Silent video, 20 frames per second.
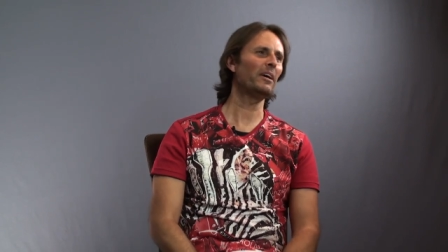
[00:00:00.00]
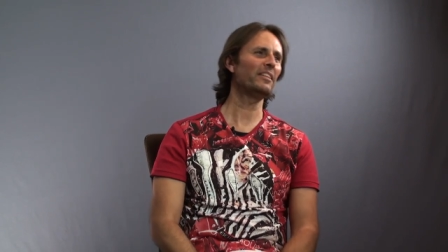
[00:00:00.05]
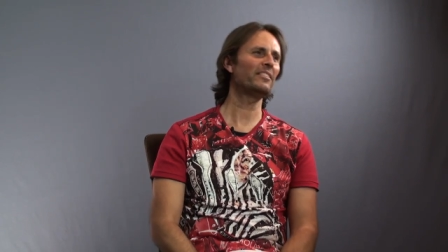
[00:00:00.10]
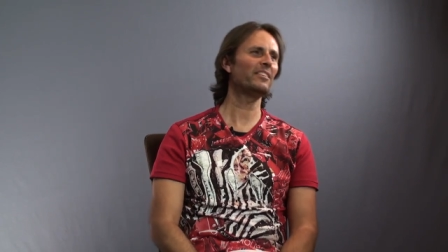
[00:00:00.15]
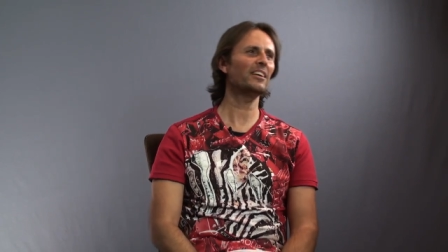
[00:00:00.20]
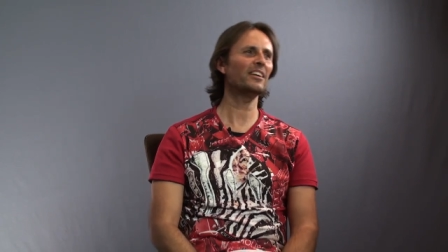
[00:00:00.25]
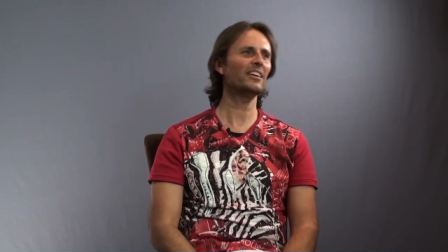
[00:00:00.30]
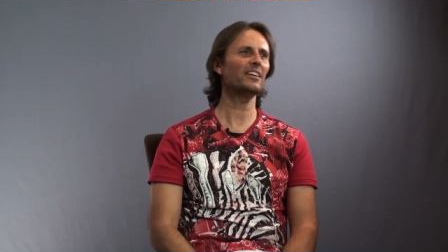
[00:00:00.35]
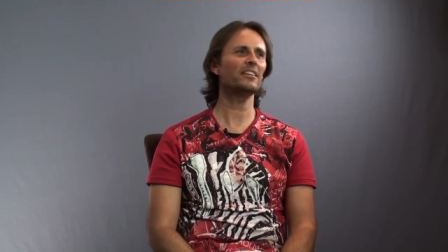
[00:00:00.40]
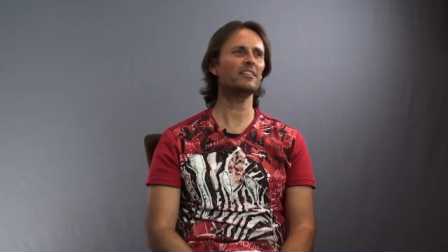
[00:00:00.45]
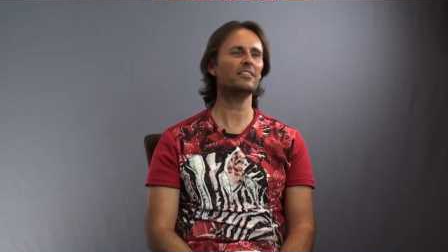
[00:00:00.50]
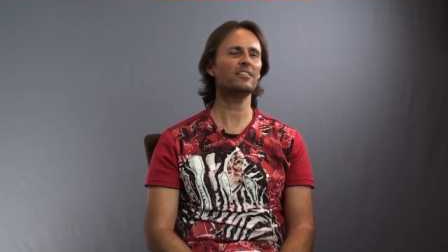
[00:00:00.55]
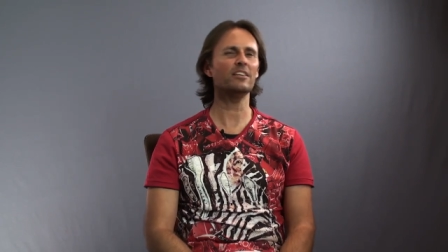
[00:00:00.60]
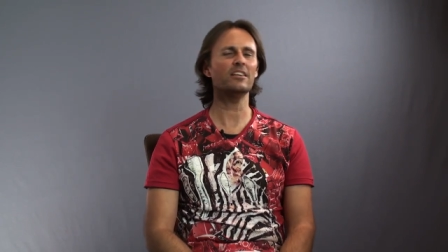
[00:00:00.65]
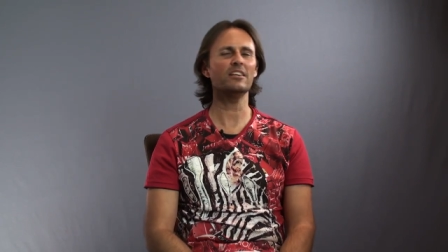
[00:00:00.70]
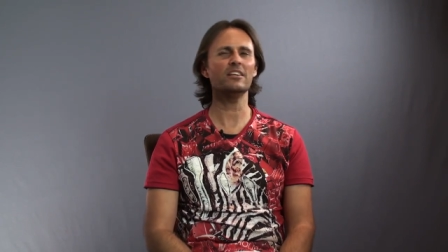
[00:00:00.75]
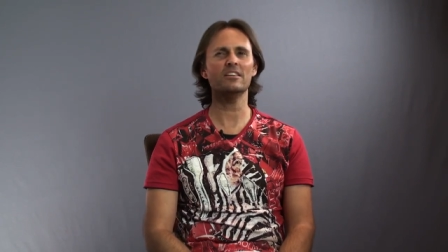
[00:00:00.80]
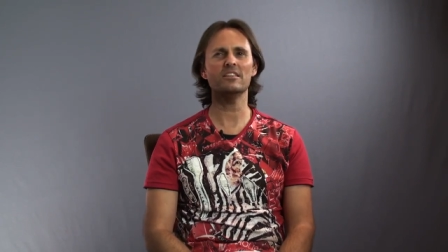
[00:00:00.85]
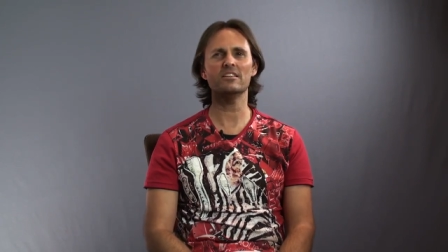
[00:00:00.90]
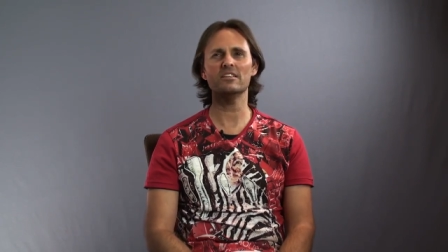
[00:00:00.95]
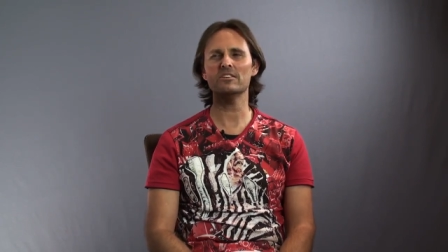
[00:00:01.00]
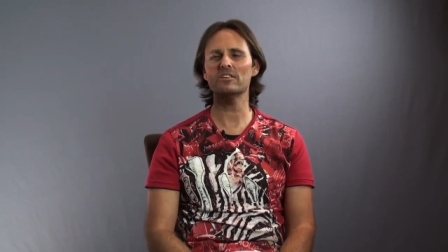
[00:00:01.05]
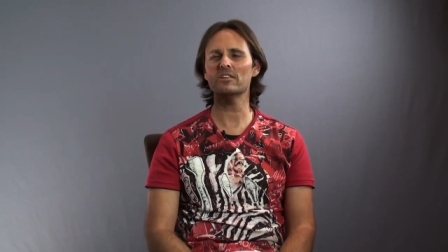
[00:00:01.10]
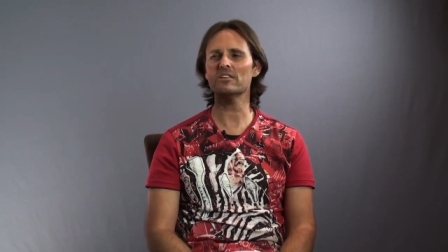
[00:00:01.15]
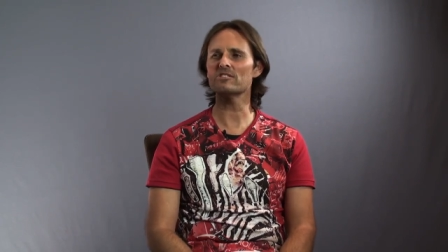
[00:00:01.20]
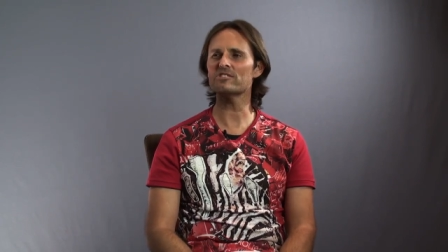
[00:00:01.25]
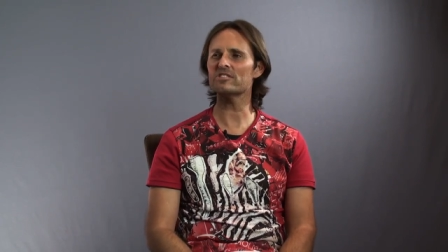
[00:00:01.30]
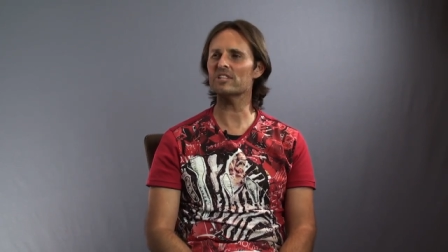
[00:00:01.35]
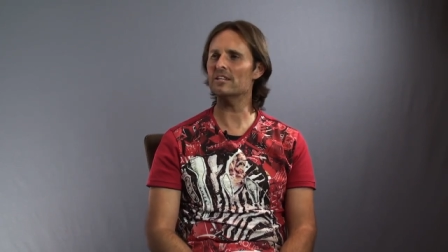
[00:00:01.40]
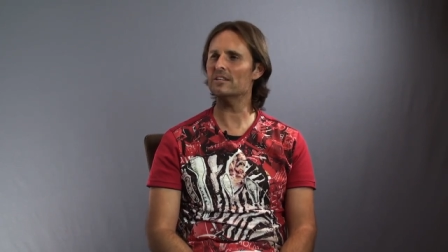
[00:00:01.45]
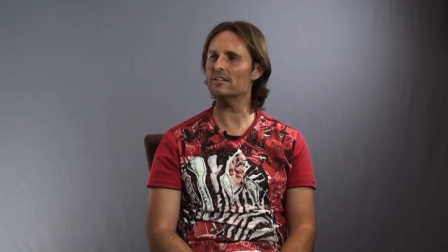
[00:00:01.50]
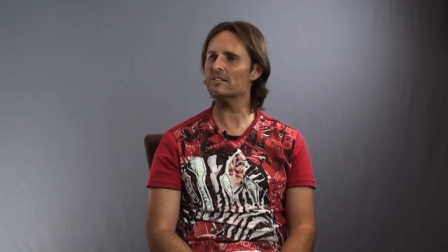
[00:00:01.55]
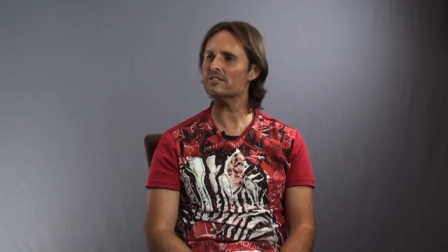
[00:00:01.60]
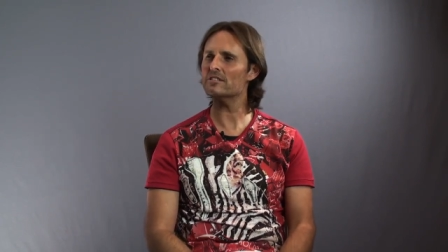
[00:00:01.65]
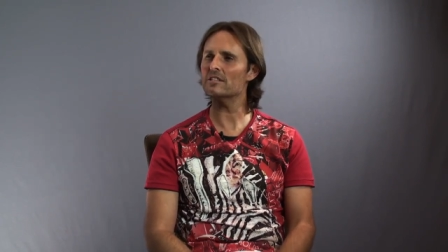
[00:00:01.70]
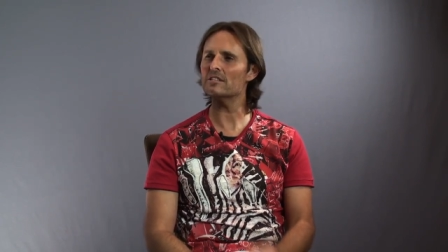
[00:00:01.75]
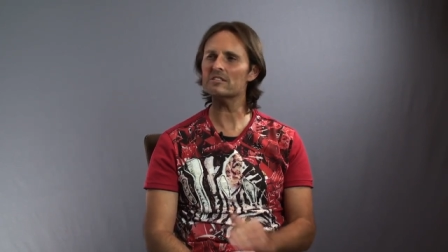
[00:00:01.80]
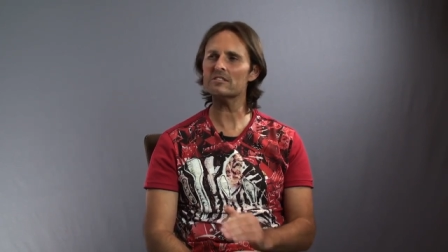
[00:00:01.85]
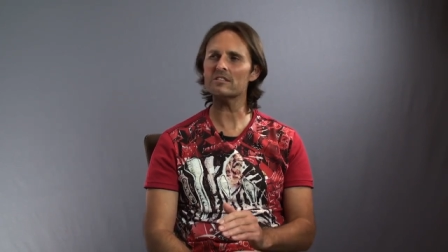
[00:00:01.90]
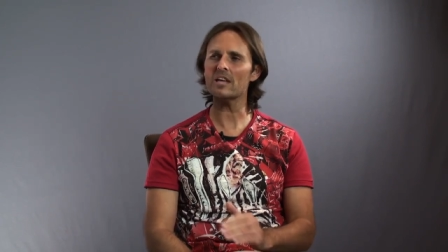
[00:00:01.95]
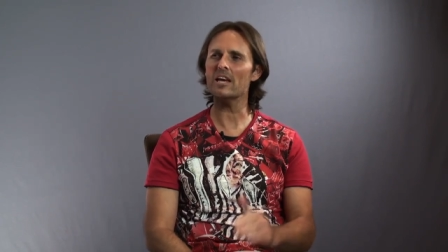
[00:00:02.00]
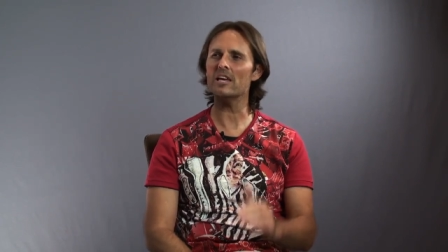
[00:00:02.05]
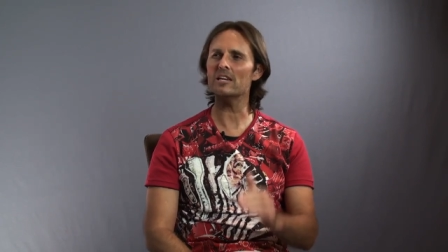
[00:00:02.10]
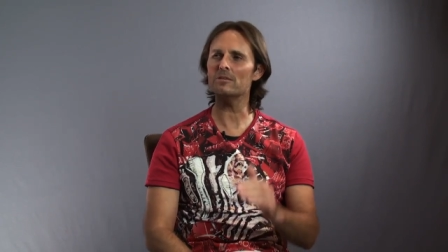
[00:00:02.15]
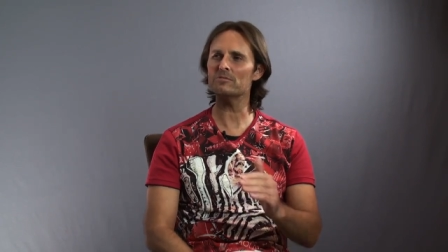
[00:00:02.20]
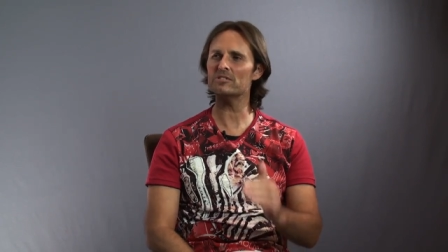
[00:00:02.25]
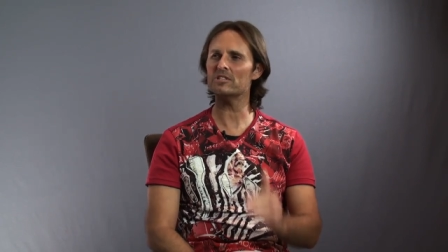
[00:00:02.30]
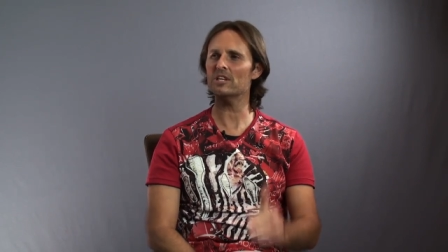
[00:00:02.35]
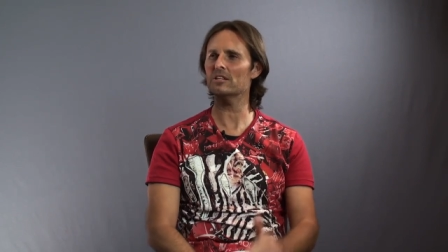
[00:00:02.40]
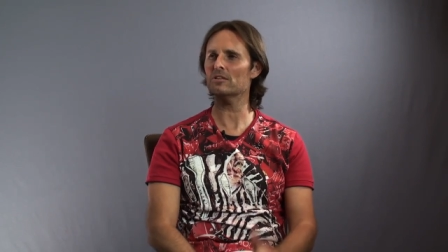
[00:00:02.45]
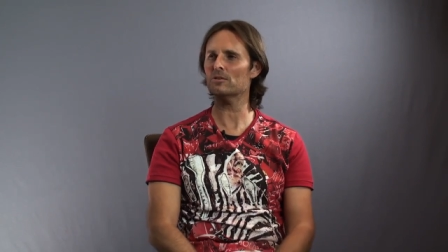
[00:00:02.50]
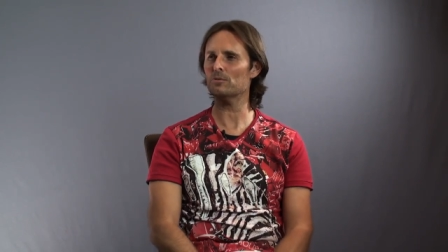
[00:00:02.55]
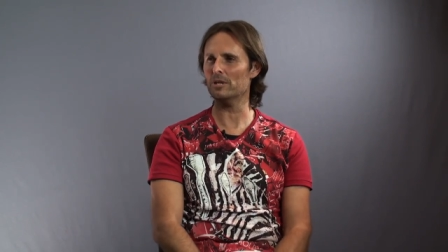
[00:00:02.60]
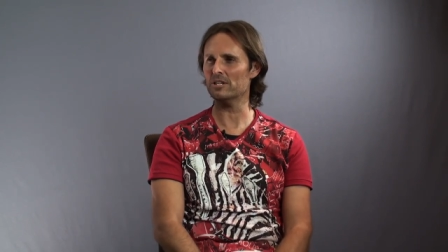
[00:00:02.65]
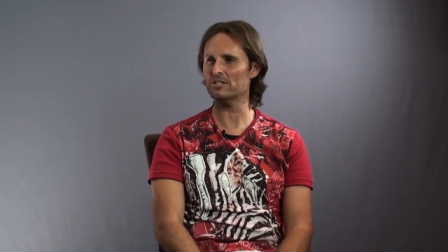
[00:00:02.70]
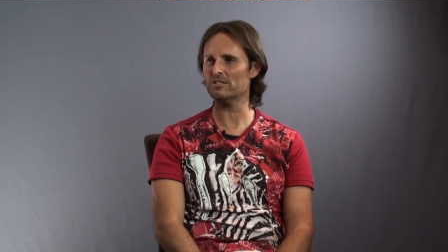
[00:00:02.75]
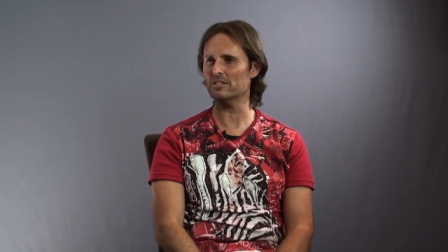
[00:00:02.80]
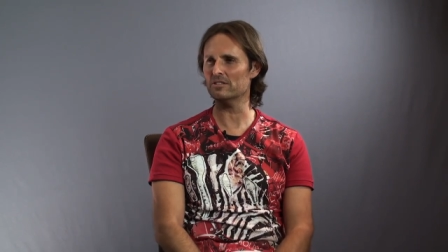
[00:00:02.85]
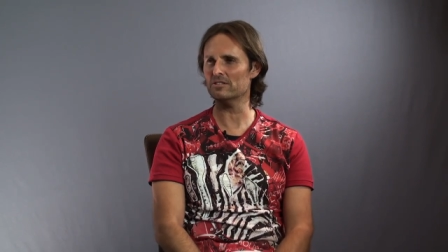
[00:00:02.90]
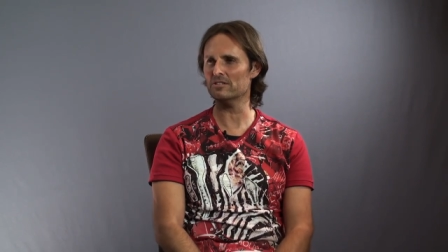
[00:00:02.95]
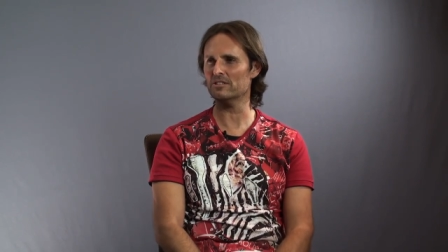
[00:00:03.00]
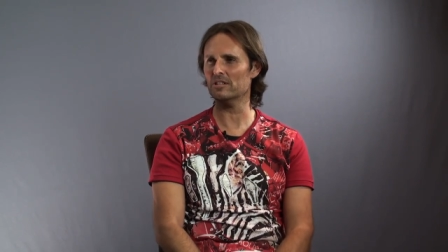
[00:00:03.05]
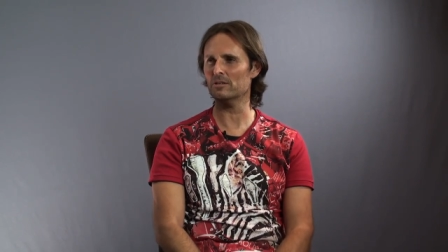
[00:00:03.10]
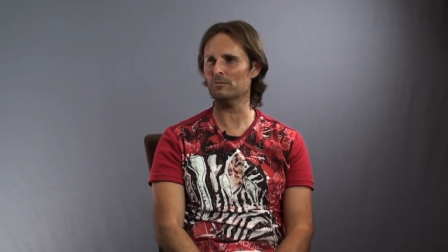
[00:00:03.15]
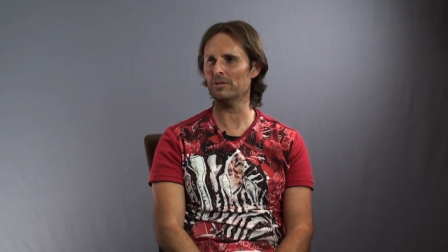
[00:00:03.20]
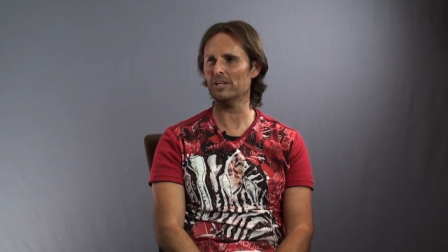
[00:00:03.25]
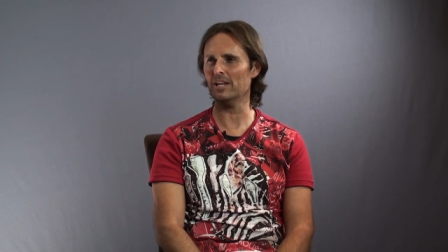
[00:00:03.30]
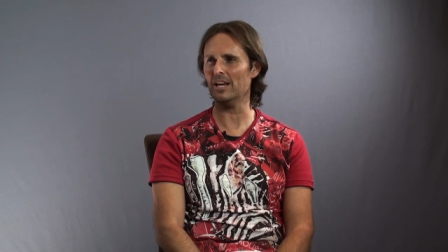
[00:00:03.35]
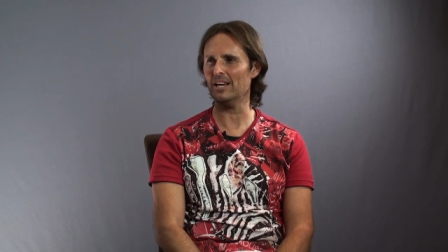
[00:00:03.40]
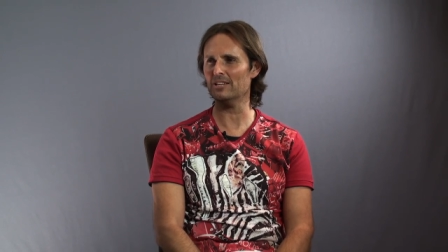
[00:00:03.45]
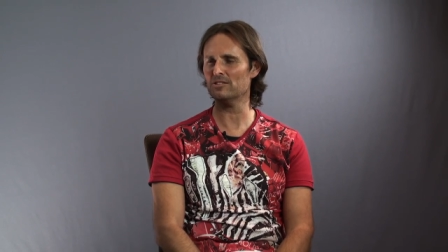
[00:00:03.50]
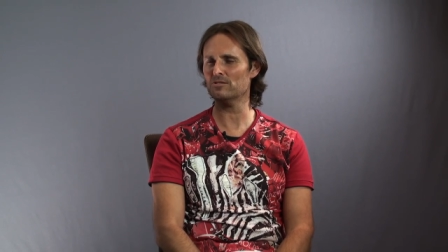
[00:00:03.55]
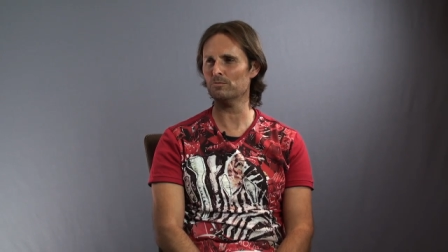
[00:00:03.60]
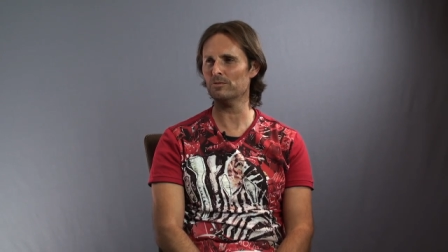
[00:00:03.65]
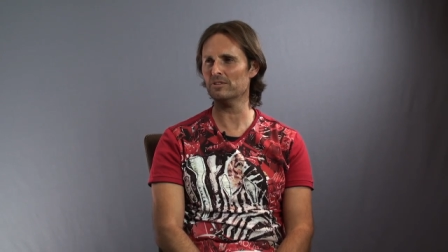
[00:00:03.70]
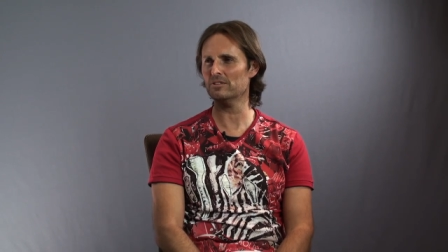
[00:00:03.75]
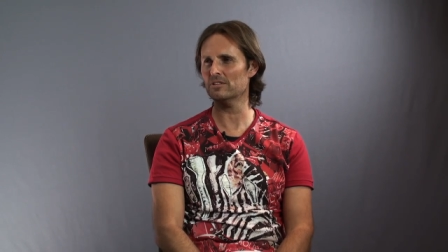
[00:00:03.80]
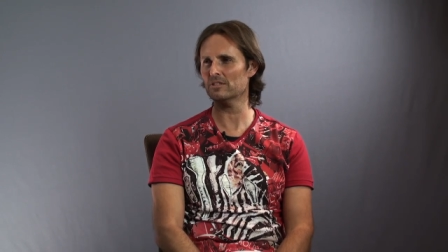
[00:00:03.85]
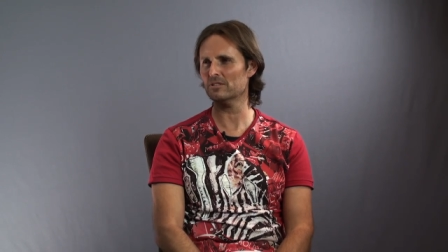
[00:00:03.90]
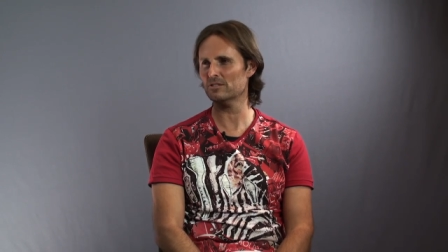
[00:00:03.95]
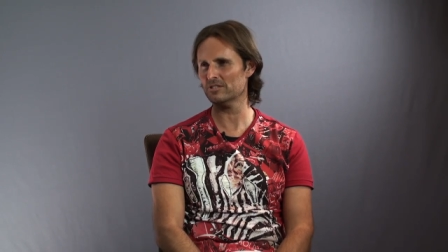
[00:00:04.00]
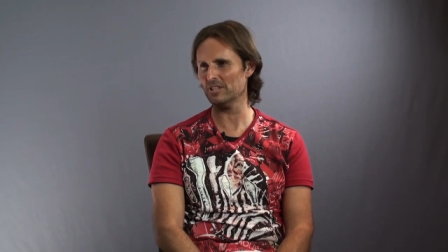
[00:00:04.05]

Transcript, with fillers: But the, the you can see it's the same set of questions that we asked with yes.